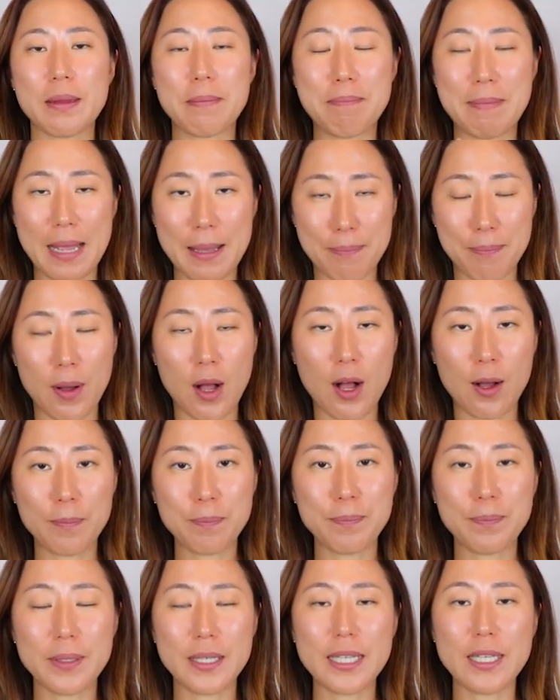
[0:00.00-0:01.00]
My
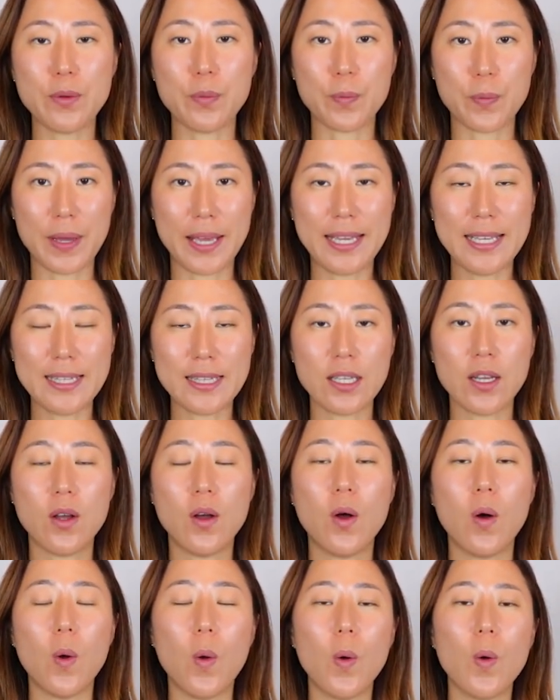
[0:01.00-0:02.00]
puppy weight
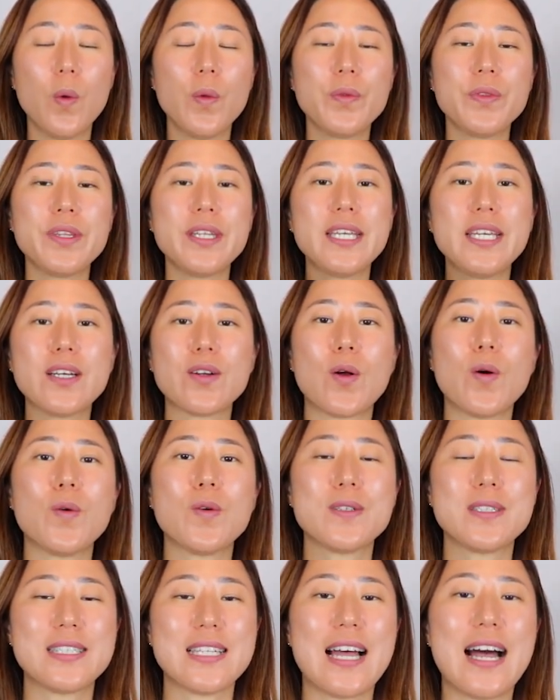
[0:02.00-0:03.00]
only
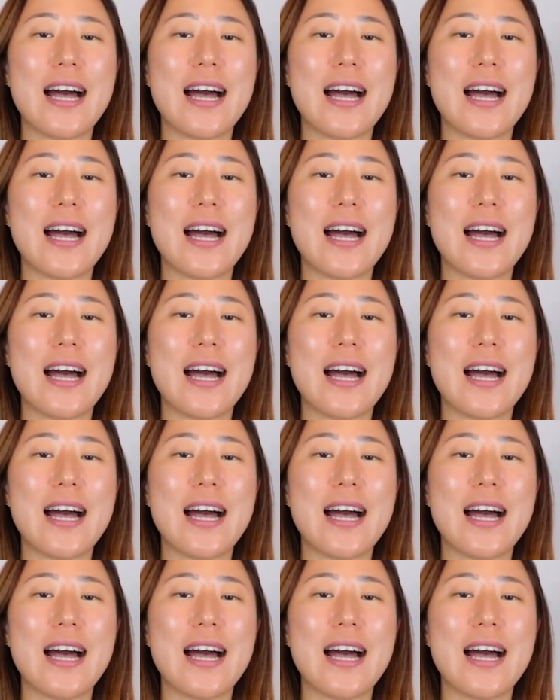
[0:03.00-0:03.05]
goes